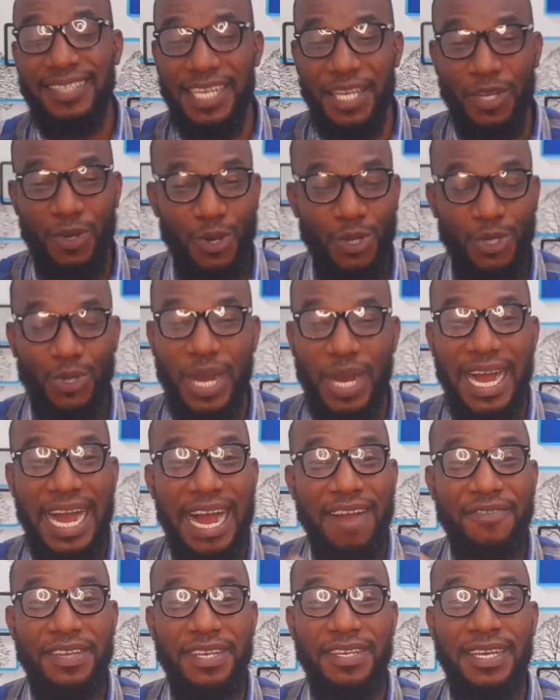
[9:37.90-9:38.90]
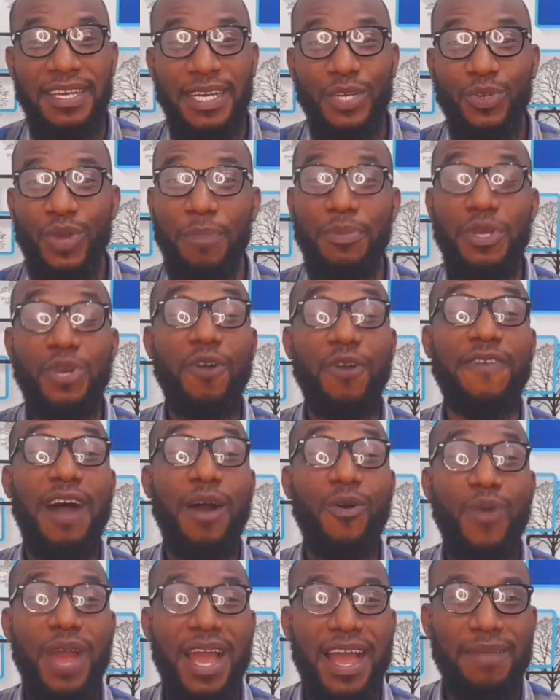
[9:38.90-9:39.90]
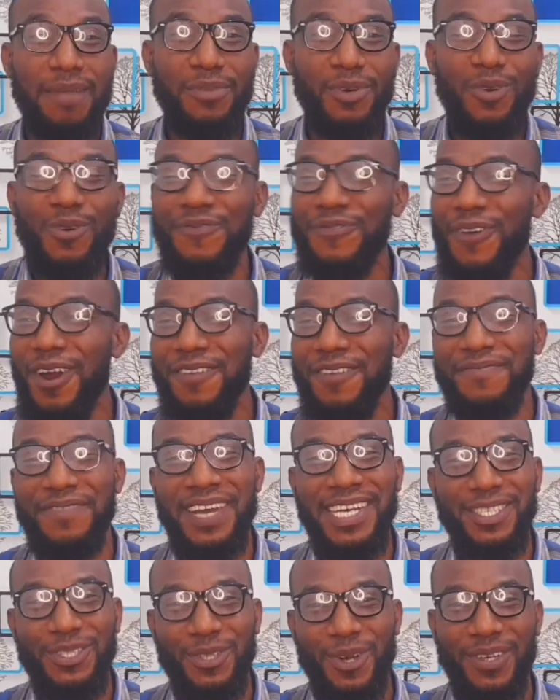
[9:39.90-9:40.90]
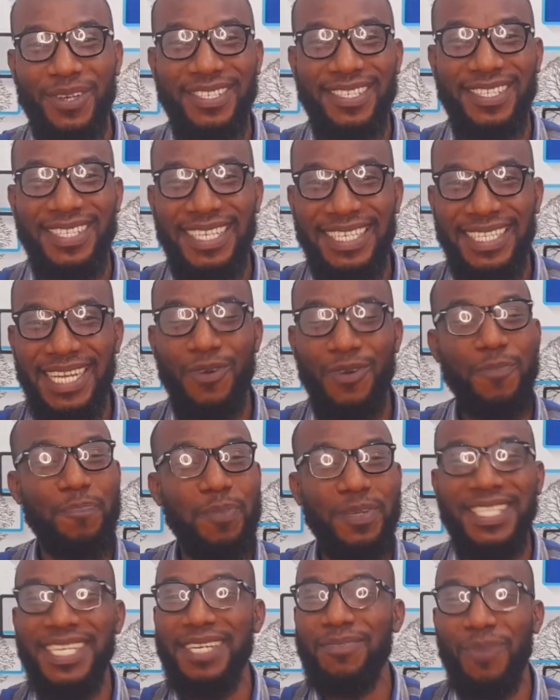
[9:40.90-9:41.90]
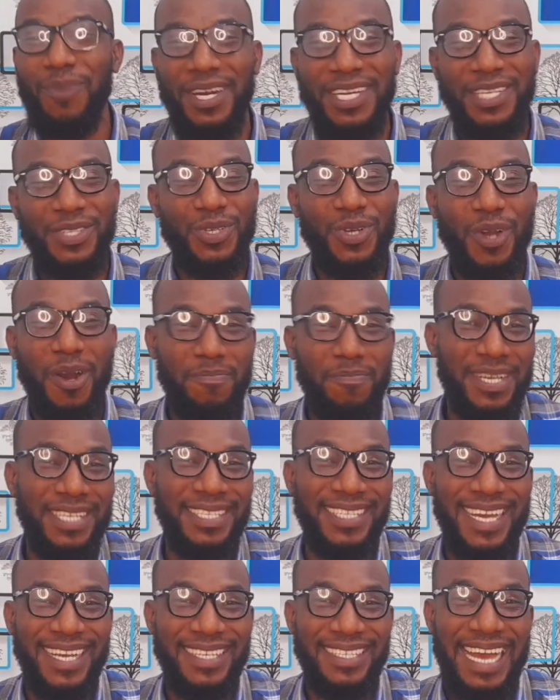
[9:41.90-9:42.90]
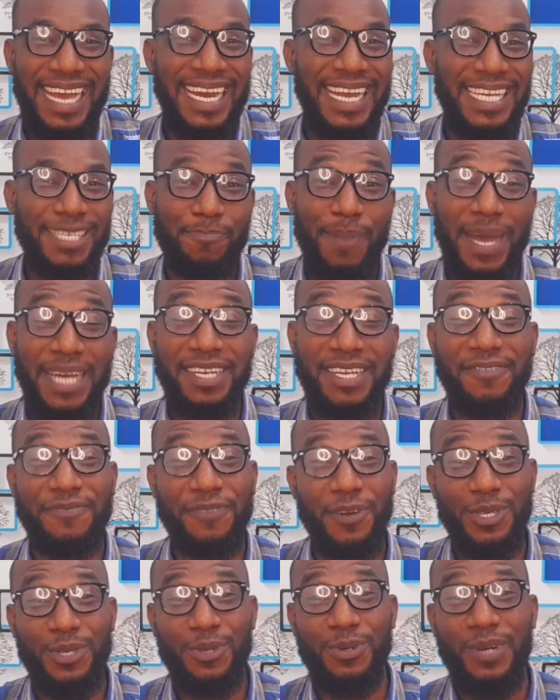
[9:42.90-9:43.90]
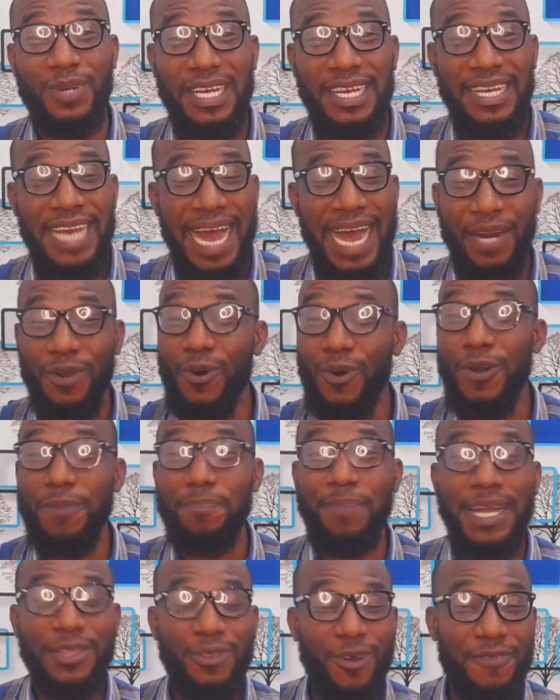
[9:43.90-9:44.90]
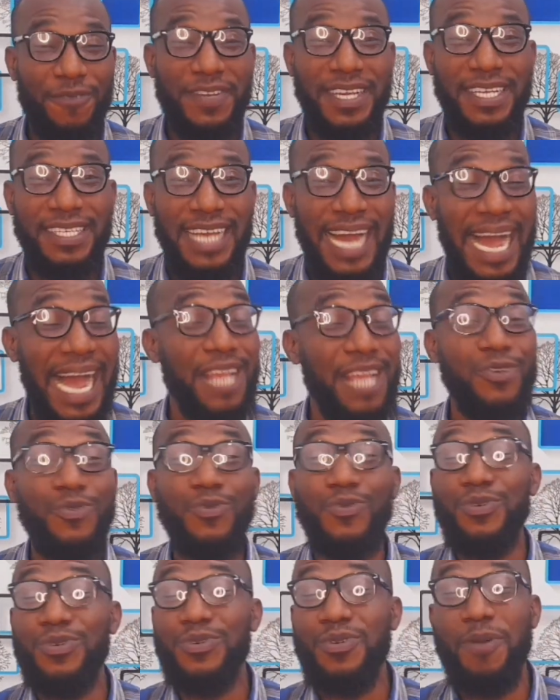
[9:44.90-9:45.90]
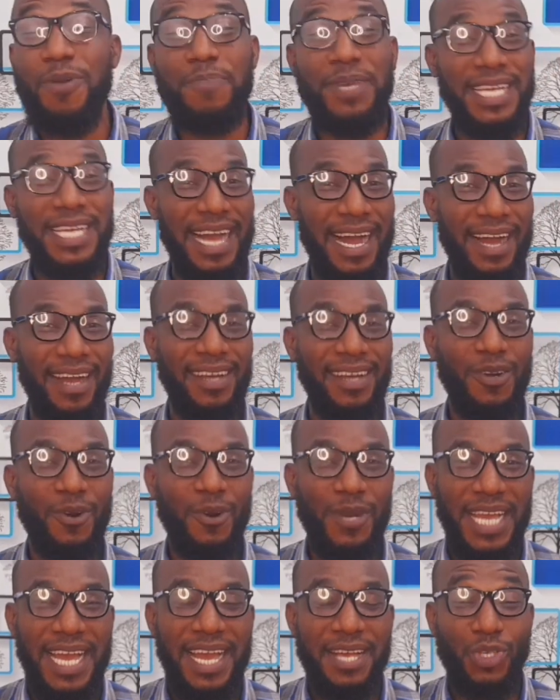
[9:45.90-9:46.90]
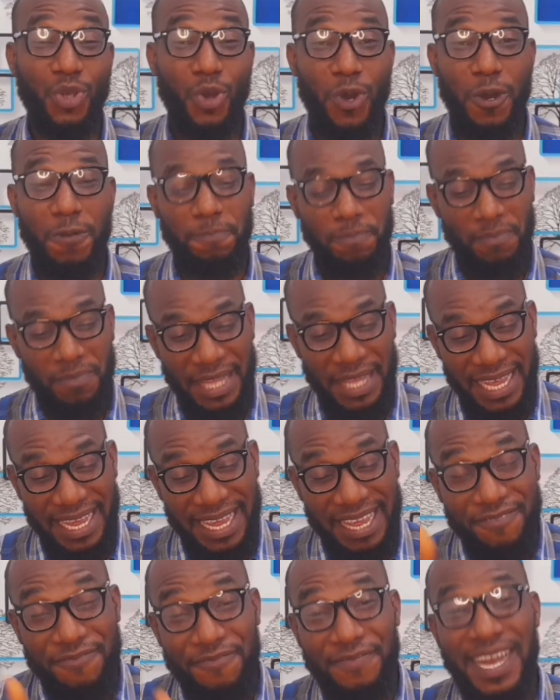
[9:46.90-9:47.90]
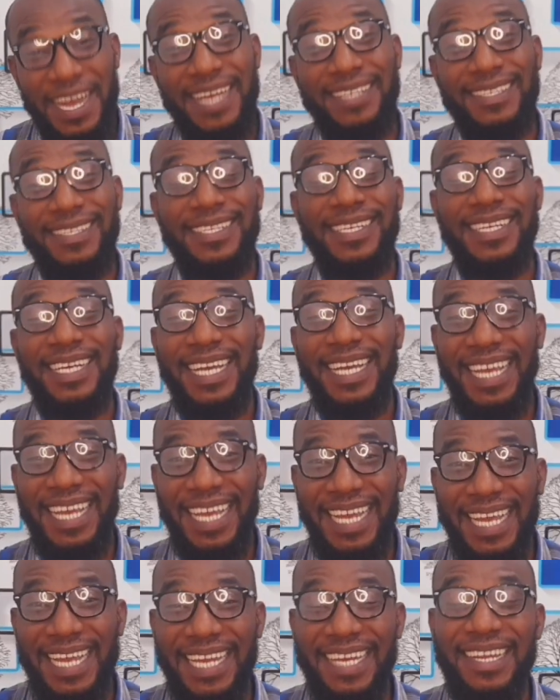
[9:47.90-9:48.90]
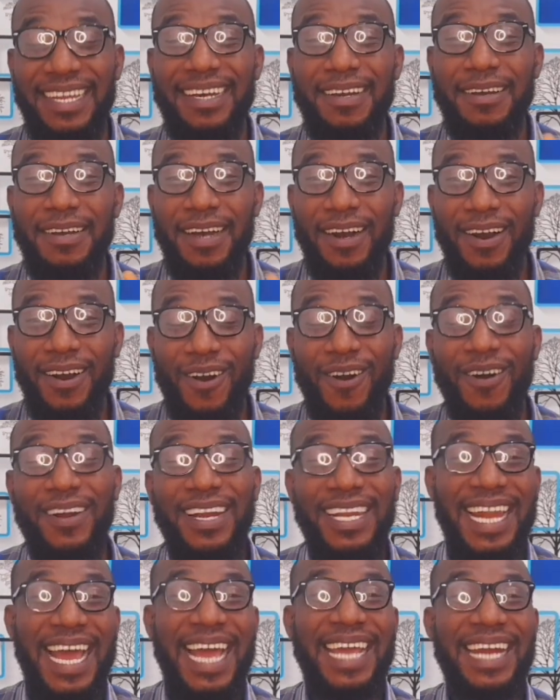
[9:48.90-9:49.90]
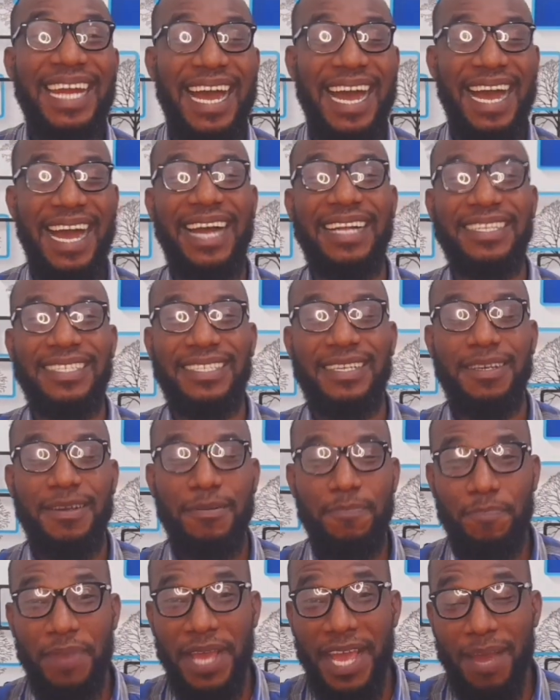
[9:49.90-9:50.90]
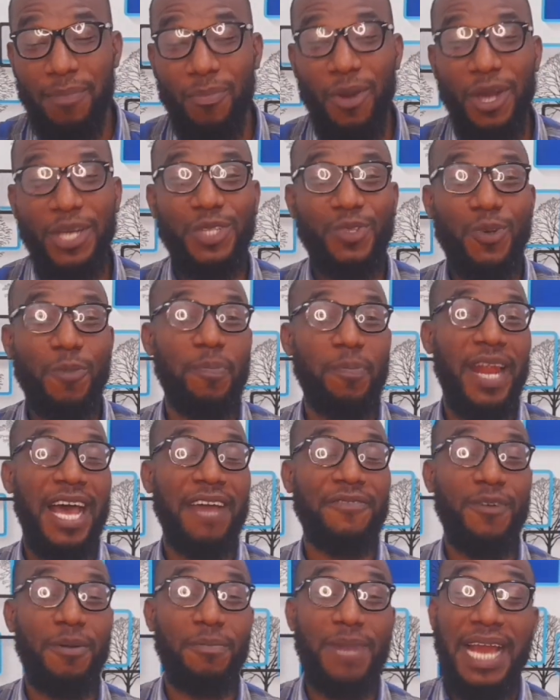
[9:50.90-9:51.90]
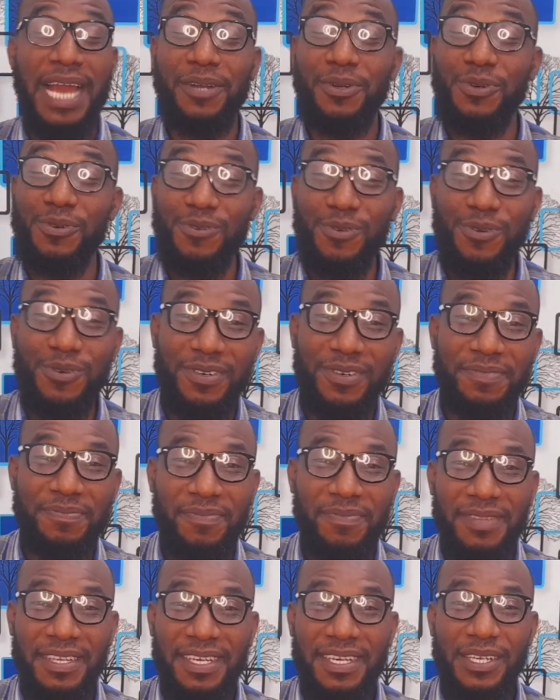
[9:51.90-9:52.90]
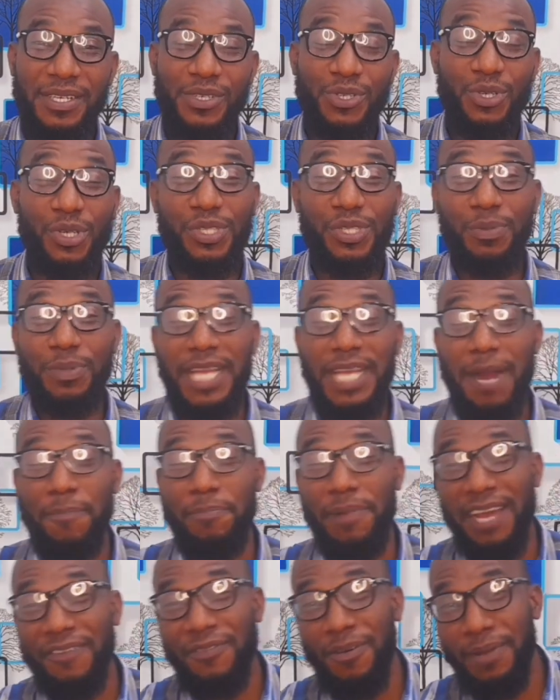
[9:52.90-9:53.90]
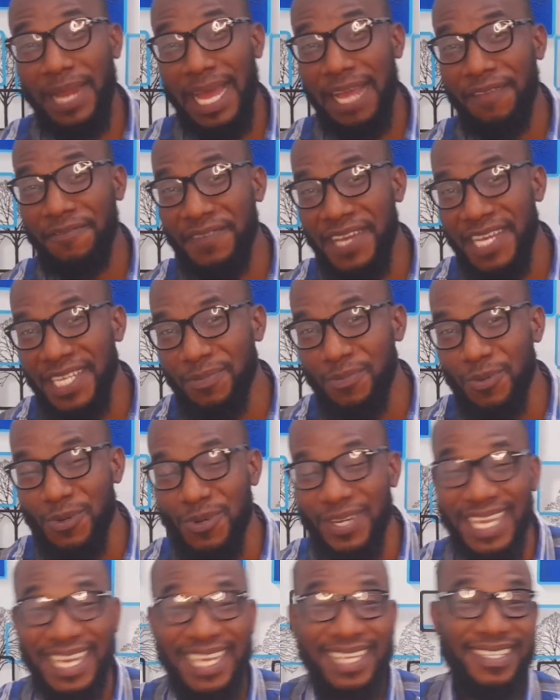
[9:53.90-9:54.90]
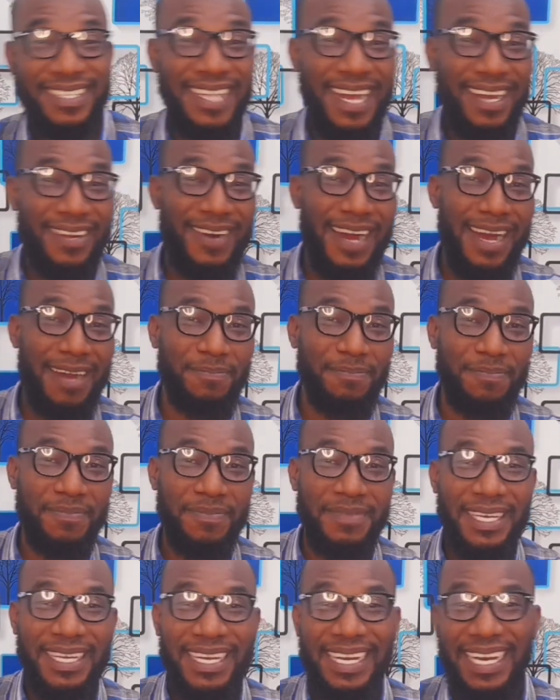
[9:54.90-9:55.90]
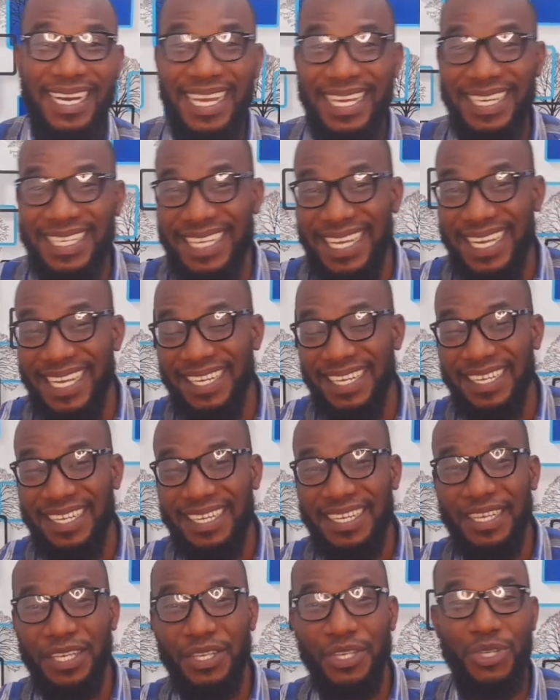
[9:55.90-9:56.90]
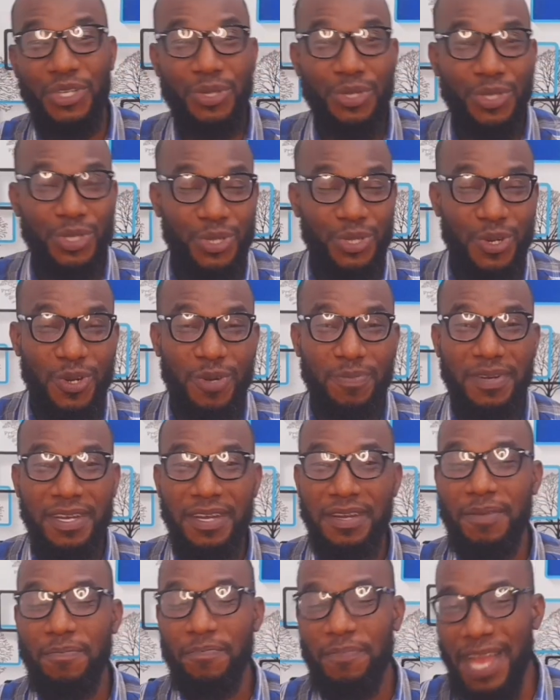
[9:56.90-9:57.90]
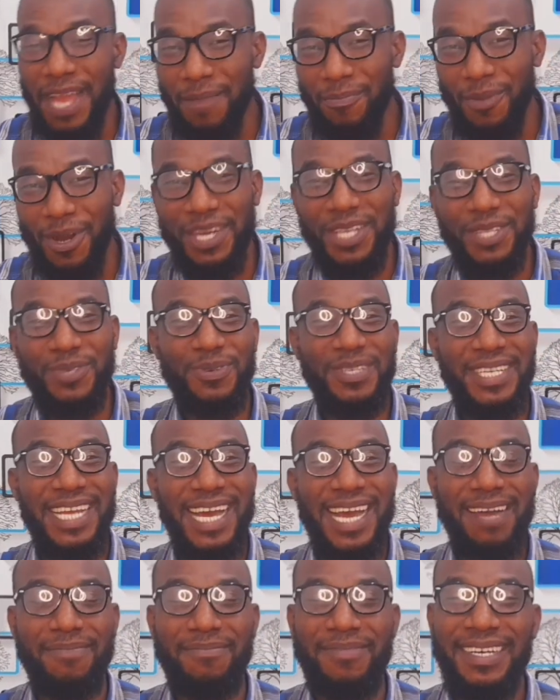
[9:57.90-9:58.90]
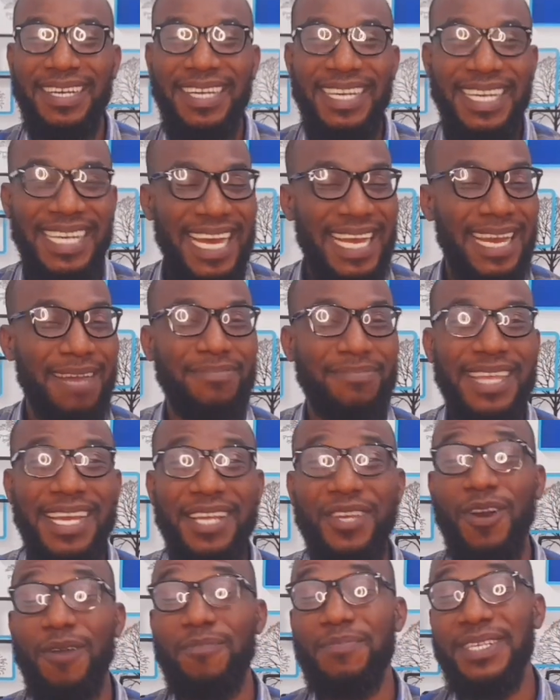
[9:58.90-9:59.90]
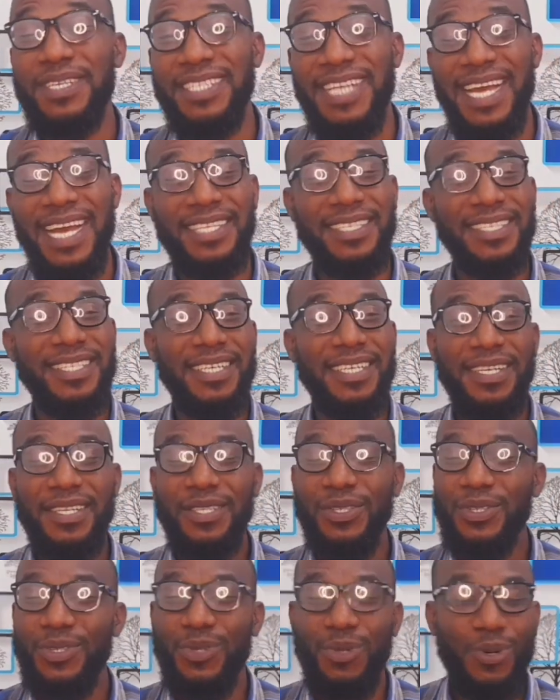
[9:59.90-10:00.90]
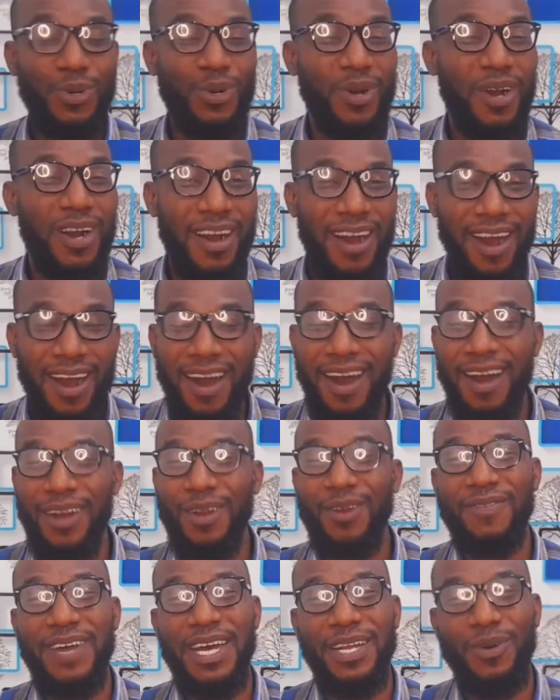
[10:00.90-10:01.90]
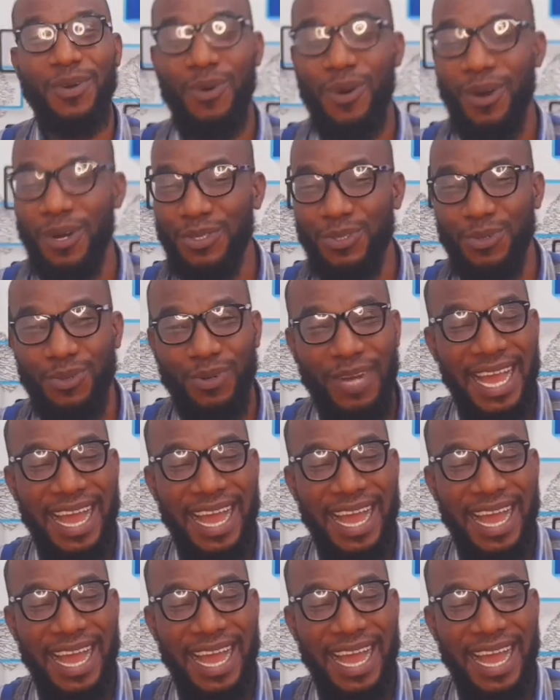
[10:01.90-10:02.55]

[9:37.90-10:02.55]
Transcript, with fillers: you know you are having you are being overwhelmed look for investors they will put in money to your business and expand it for you and own part of it and you will grow bigger okay so invest in online ads pay money to platforms like google social media platforms like facebook instagram linkedin youtube pay money to them let them take your business to all over the world to